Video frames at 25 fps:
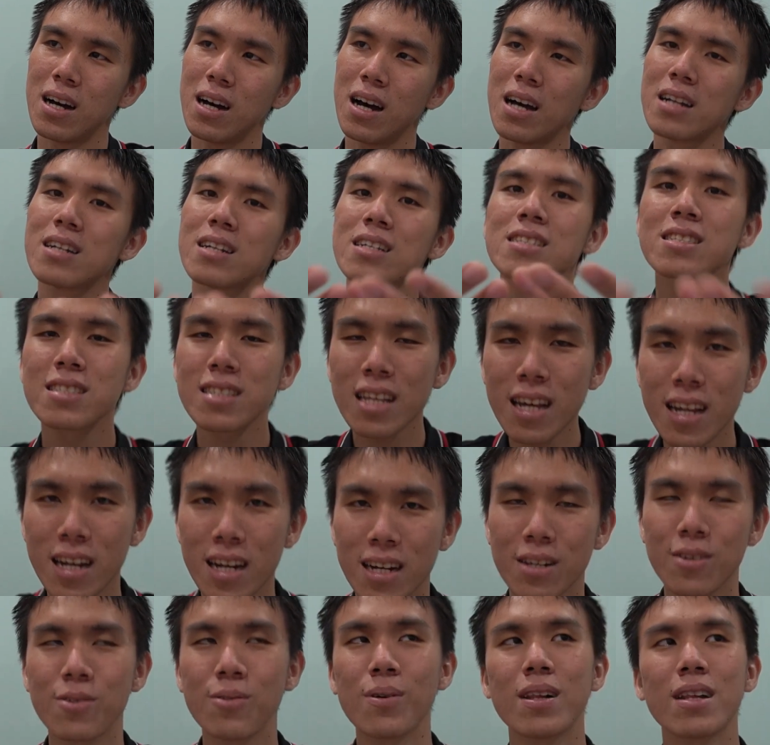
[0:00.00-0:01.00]
understand,
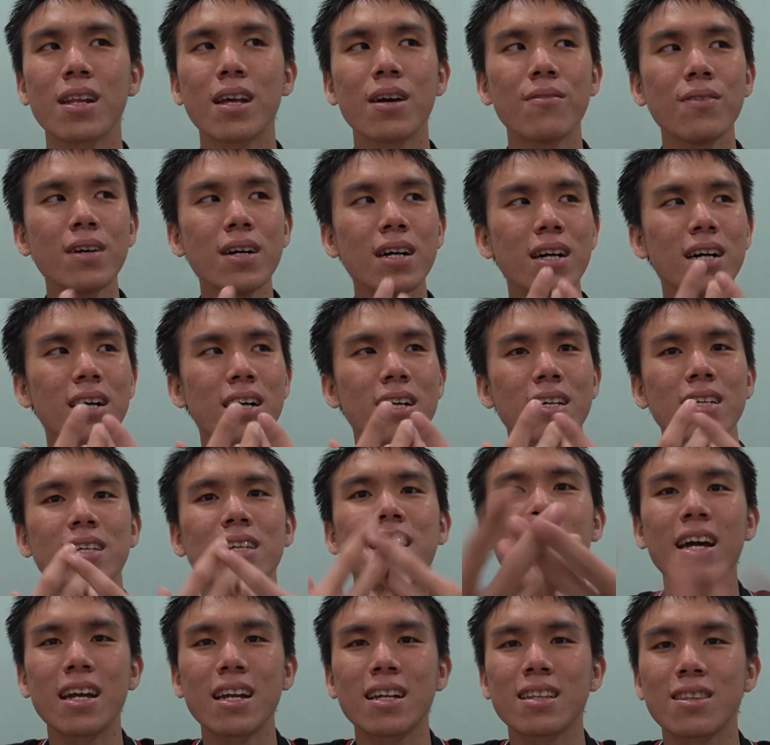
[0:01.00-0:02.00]
you will never
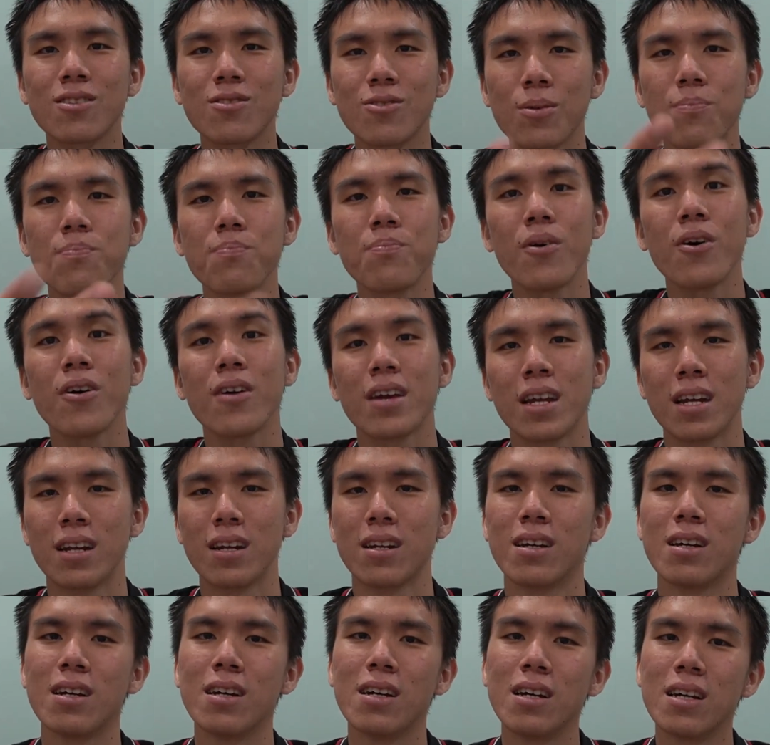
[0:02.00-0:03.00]
get to the point,
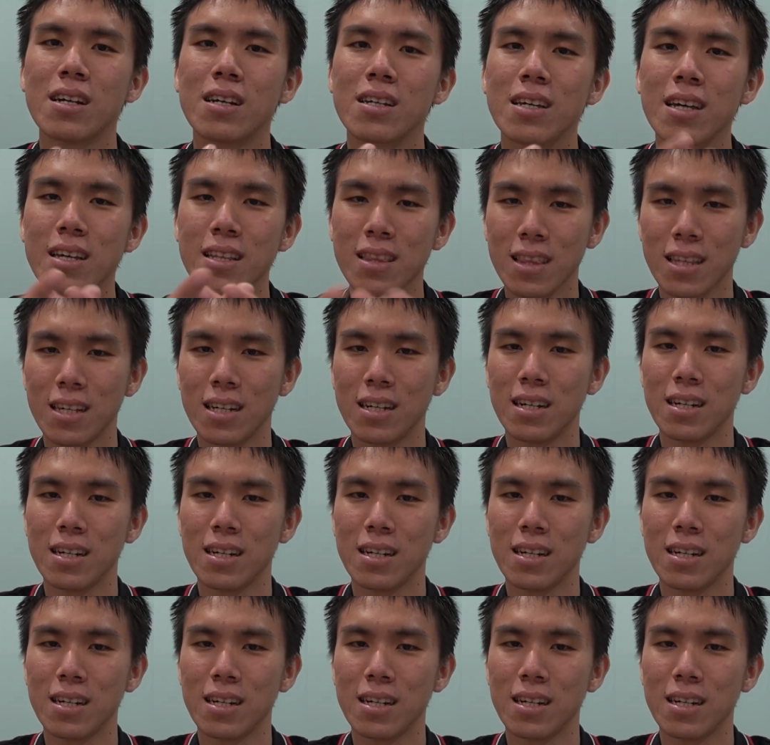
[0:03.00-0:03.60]
get